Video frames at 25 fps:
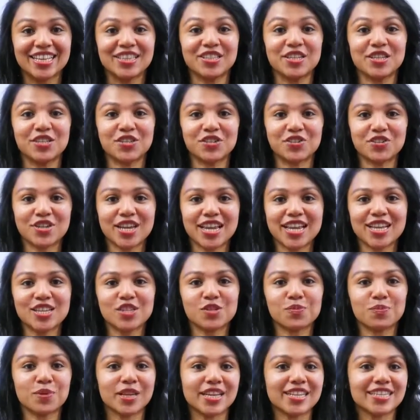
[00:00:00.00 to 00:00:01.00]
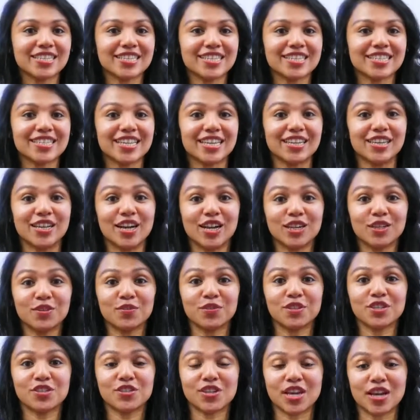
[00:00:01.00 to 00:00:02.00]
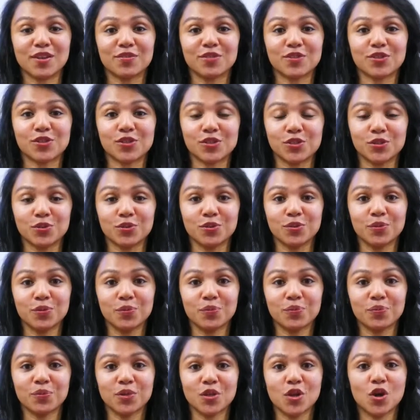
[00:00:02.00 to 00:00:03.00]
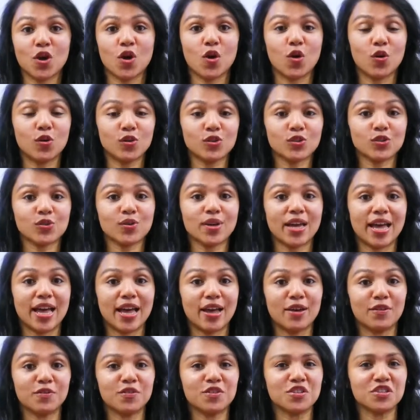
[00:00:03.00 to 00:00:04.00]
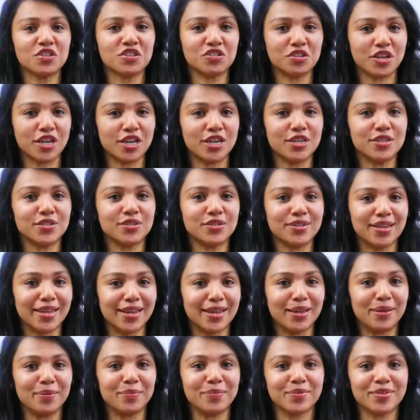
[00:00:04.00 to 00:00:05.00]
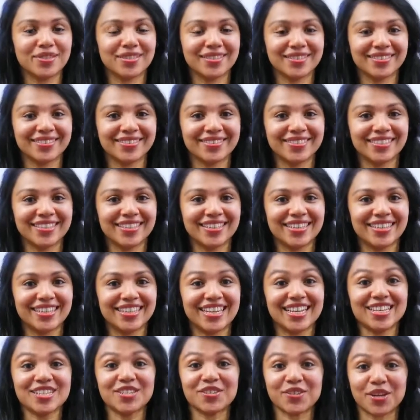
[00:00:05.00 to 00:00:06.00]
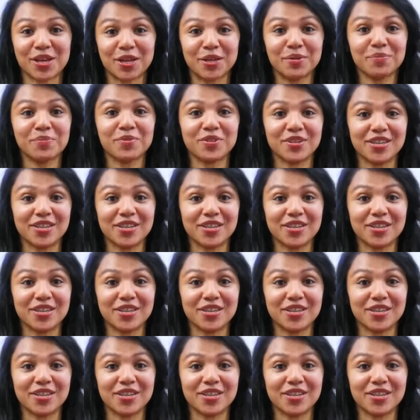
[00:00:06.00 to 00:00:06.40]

The strange places that Gulliver travels to also have strange names. Let's try and